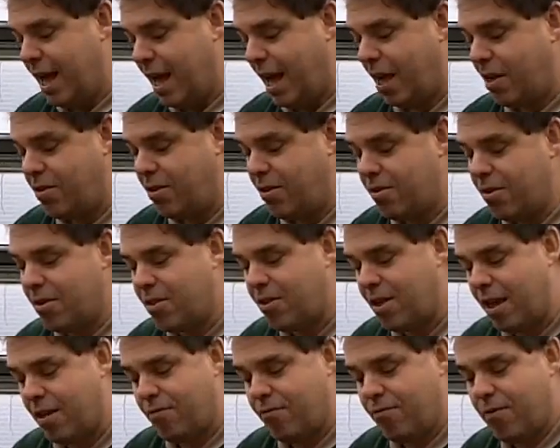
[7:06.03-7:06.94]
As you can
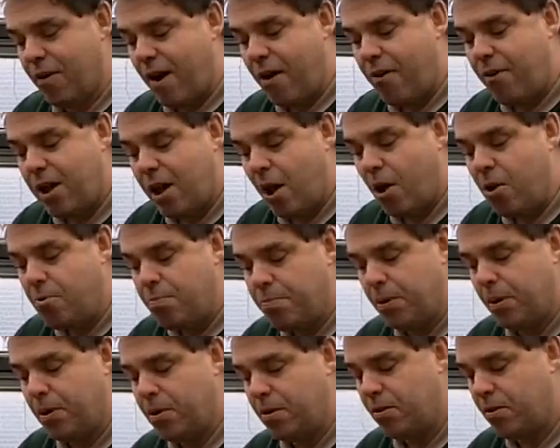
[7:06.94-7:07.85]
see, it's very
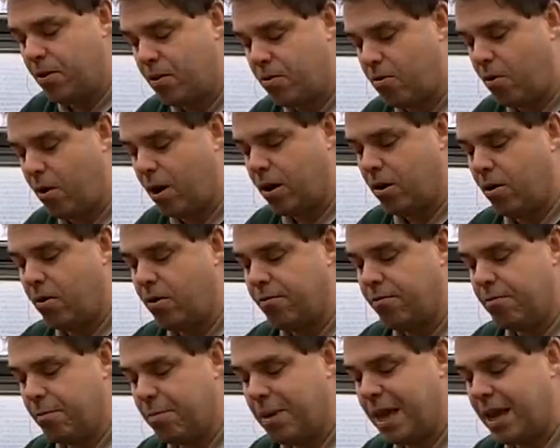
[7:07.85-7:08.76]
open. There's quite a lot of
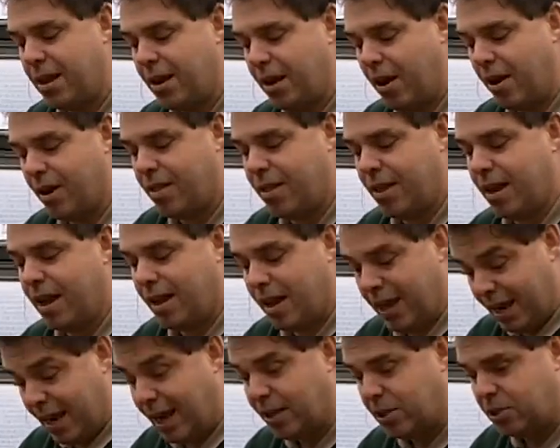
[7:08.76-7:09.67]
vermiculite in it.
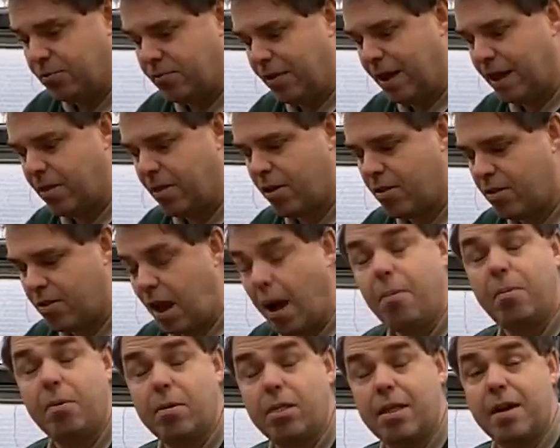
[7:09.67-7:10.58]
In actual fact, there's
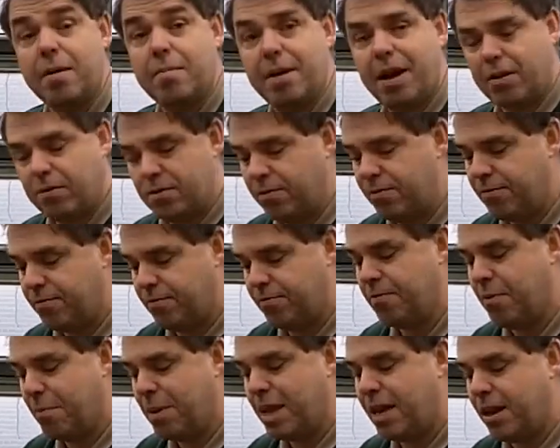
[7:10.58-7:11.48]
double the amount of
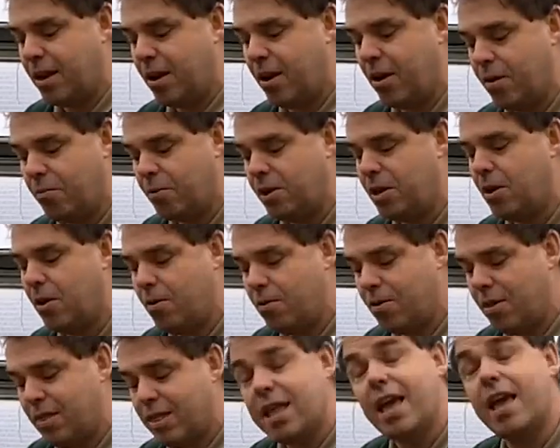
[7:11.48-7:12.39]
vermiculite we
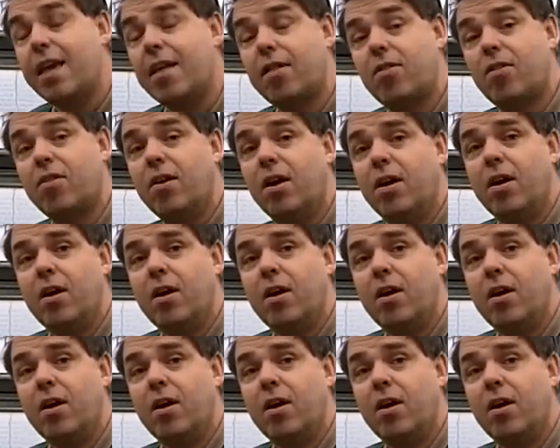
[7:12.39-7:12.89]
use in this